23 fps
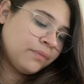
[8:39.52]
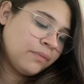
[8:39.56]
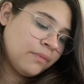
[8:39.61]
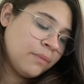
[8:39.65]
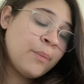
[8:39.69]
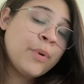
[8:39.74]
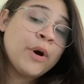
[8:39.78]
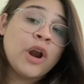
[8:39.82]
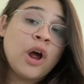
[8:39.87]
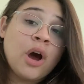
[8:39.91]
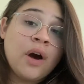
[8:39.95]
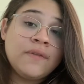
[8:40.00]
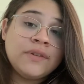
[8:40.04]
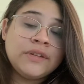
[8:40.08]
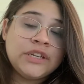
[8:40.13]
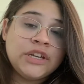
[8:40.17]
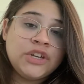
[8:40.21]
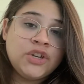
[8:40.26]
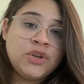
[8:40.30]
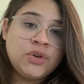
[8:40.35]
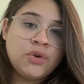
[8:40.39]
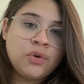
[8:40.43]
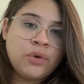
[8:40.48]
But
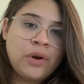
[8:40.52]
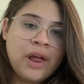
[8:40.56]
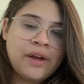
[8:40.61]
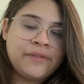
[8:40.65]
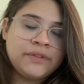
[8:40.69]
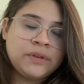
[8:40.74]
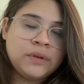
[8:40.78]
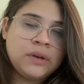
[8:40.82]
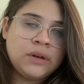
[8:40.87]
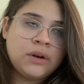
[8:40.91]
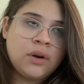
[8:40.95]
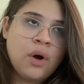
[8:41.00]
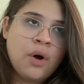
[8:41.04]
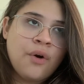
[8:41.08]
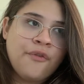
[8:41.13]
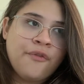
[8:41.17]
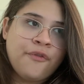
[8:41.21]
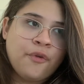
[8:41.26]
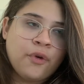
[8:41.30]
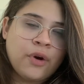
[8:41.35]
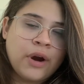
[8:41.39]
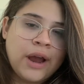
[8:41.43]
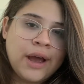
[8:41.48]
obviously you don't have to eat all
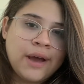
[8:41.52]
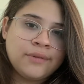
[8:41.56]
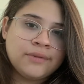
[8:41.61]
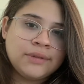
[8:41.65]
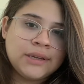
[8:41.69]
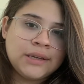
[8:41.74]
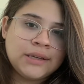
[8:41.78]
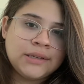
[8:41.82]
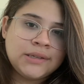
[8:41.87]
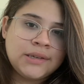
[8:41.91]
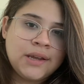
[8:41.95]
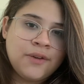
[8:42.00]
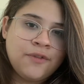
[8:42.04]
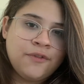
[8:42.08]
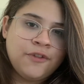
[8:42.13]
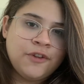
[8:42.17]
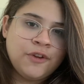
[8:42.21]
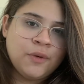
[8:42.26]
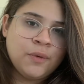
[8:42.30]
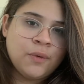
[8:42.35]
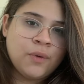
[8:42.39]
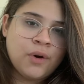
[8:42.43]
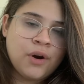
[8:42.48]
4 ounces if
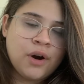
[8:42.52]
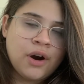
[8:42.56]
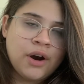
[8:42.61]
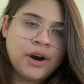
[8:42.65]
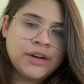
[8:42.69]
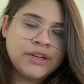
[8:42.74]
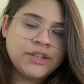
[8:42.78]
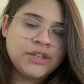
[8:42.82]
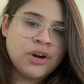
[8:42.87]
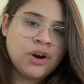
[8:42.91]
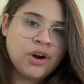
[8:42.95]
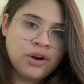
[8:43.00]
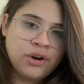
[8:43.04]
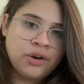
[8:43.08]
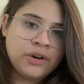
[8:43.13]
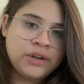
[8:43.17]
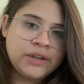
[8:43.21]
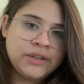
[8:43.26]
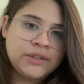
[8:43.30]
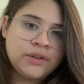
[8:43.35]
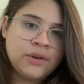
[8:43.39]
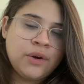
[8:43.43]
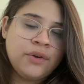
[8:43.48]
you aren't
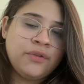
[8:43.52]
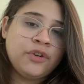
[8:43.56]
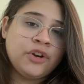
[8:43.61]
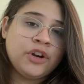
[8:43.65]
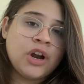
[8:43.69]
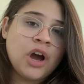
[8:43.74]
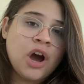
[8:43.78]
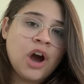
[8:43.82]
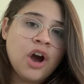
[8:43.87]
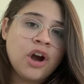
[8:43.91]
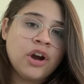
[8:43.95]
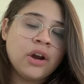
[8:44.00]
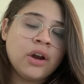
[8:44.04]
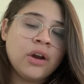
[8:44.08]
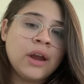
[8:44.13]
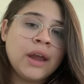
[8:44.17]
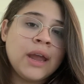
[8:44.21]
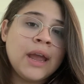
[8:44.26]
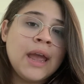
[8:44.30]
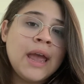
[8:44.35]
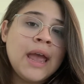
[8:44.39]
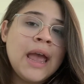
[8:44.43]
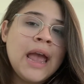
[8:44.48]
hungry. So if you're not
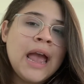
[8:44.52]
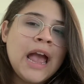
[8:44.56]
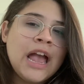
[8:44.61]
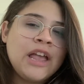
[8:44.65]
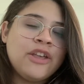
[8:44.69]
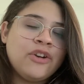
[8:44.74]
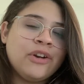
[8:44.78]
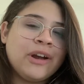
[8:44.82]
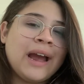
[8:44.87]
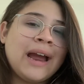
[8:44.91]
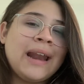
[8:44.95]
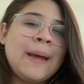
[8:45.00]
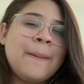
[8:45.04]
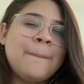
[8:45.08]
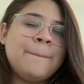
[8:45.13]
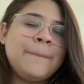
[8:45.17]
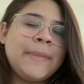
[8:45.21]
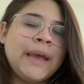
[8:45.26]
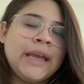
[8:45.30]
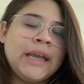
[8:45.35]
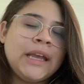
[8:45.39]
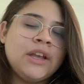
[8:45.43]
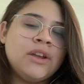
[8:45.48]
hungry and you're kind of
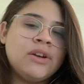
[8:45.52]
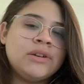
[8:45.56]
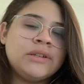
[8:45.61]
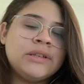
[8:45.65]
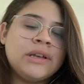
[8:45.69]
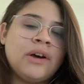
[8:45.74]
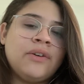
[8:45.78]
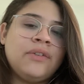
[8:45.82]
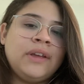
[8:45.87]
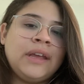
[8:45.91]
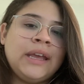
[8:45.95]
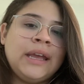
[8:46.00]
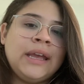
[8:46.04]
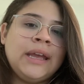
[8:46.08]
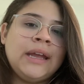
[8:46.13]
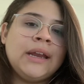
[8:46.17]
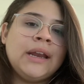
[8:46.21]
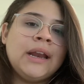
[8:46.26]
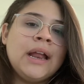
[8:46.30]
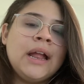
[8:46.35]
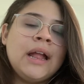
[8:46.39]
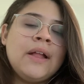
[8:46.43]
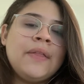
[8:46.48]
making yourself
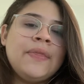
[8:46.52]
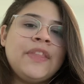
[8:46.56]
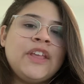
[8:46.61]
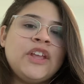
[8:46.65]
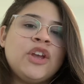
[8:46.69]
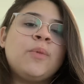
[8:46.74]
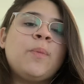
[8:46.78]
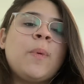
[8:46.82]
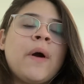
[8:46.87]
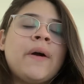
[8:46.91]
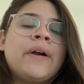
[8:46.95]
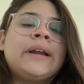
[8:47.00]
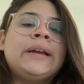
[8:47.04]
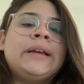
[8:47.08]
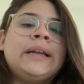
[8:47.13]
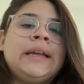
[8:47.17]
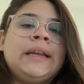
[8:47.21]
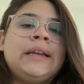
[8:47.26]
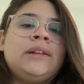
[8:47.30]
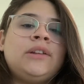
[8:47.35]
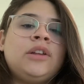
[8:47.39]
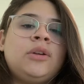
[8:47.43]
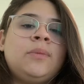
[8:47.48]
eat, then you're probably going
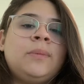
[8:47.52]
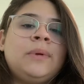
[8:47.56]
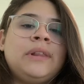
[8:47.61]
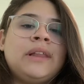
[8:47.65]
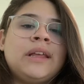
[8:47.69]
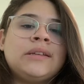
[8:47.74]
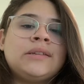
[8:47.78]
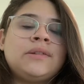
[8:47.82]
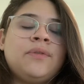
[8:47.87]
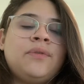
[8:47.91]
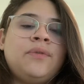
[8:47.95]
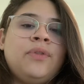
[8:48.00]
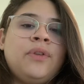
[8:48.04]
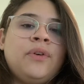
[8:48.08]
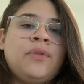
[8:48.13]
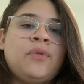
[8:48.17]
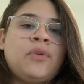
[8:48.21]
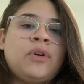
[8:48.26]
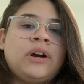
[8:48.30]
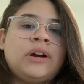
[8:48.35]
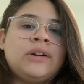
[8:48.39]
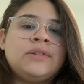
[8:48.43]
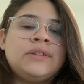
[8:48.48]
to eat a little bit less of the
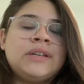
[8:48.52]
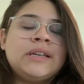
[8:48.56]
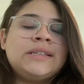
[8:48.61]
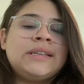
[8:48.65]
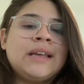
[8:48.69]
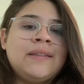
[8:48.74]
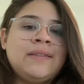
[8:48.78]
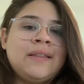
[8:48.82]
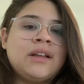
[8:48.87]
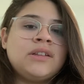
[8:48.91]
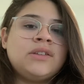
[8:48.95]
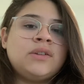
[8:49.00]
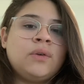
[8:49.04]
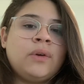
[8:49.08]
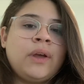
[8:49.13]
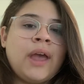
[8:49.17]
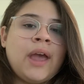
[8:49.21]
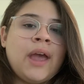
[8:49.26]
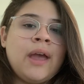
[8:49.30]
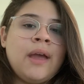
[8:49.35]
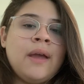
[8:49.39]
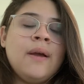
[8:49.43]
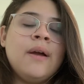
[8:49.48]
4 ounces, and that's
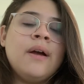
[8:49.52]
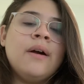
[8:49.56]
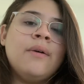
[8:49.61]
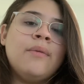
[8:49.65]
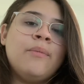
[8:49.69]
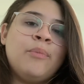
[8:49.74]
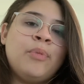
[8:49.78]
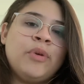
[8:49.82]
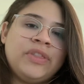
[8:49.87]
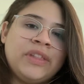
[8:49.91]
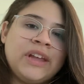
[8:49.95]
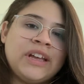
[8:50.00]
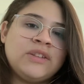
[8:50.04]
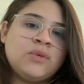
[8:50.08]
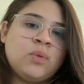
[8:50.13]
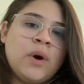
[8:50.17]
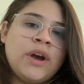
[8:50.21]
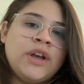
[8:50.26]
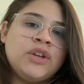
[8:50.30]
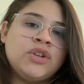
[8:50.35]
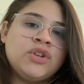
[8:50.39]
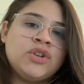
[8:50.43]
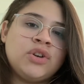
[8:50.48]
okay. But that's
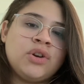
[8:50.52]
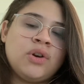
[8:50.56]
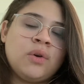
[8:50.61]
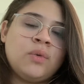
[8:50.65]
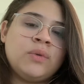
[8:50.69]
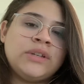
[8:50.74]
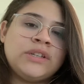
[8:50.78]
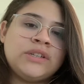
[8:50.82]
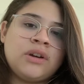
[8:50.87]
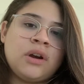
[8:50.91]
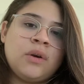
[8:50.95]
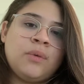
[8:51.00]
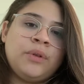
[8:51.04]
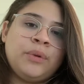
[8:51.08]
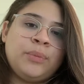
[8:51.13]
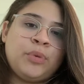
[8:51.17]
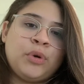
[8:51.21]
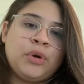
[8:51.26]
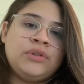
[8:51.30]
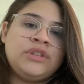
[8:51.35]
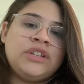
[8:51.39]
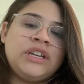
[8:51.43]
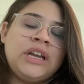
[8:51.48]
why you should always start with
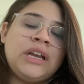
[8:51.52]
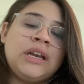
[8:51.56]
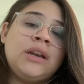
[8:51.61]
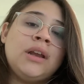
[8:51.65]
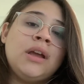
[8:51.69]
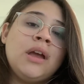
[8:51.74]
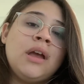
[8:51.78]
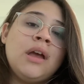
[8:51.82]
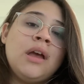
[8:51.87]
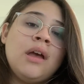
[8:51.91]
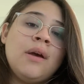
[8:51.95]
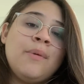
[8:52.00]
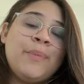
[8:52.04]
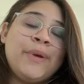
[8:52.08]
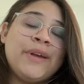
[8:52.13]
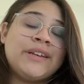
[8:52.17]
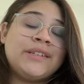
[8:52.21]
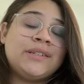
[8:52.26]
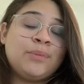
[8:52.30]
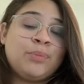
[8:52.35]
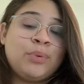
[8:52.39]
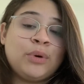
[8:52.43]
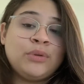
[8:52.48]
protein,
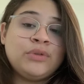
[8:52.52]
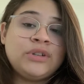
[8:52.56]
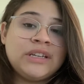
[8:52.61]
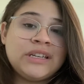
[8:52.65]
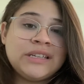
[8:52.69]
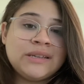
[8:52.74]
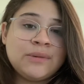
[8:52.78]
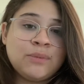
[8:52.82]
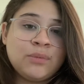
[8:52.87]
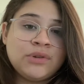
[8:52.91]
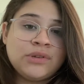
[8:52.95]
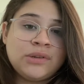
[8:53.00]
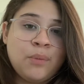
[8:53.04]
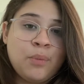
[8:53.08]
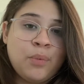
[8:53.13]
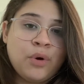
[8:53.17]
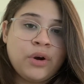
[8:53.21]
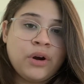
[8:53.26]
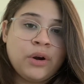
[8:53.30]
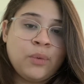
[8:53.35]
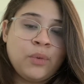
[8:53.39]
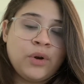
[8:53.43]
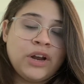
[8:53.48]
because the protein is the most
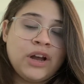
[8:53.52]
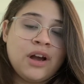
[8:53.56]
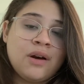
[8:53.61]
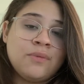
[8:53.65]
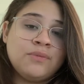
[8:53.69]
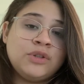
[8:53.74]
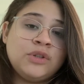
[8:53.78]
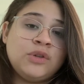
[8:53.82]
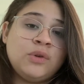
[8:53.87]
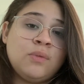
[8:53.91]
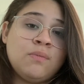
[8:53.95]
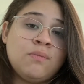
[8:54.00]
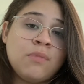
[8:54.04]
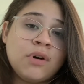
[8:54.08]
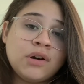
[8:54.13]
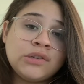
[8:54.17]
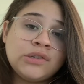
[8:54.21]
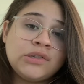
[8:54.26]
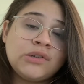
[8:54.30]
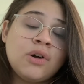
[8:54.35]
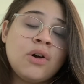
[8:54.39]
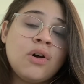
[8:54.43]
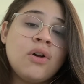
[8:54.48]
important when it comes to
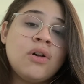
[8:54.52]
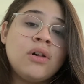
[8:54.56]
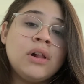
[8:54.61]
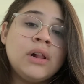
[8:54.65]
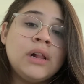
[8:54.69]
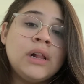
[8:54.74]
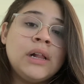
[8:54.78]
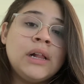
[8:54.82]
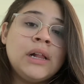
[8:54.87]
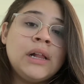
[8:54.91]
muscle